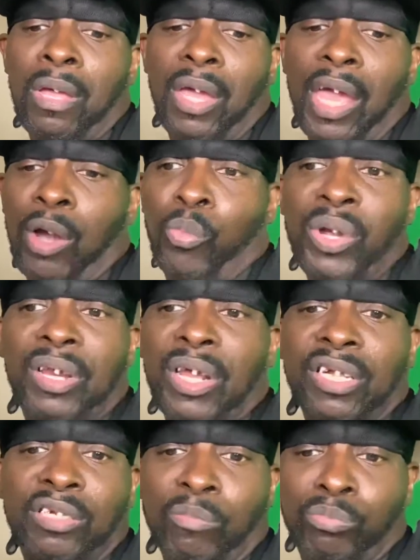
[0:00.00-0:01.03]
and we
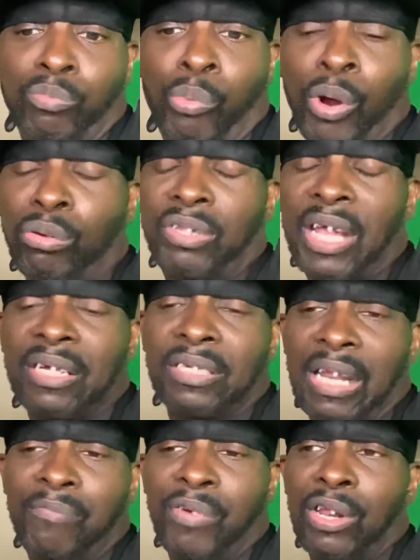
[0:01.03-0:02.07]
did some real things in
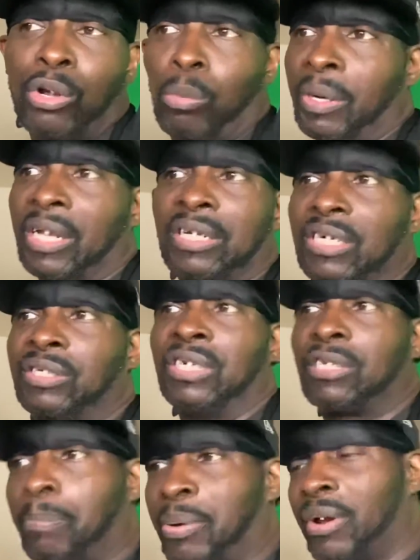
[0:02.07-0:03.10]
that video, but it just
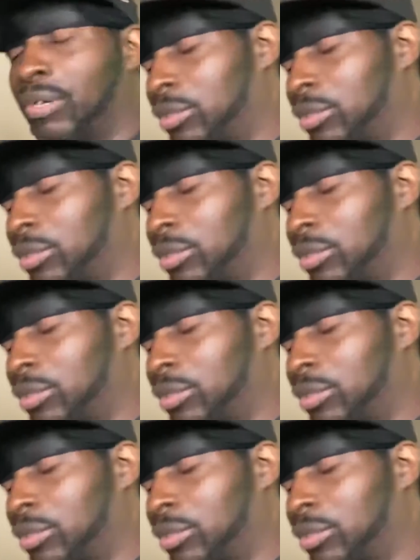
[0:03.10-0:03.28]
disappeared.